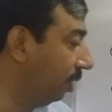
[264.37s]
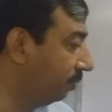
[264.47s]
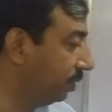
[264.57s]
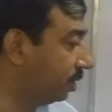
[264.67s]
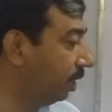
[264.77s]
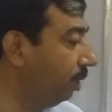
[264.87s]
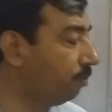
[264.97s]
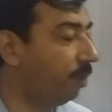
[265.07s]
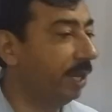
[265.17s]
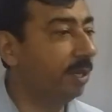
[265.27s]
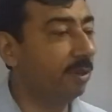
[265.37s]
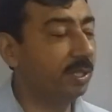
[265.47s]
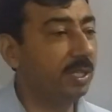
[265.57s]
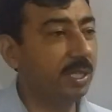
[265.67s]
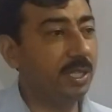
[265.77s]
his key point or
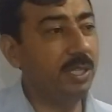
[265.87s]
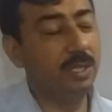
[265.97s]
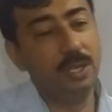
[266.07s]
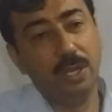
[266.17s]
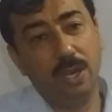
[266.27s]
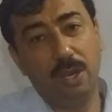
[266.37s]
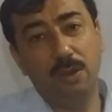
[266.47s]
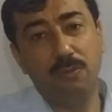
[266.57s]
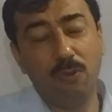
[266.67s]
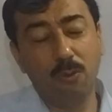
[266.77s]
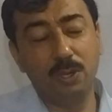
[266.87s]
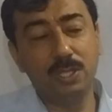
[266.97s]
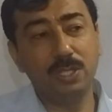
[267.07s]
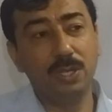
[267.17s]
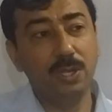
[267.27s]
the key
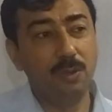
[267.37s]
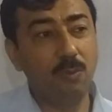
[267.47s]
focus.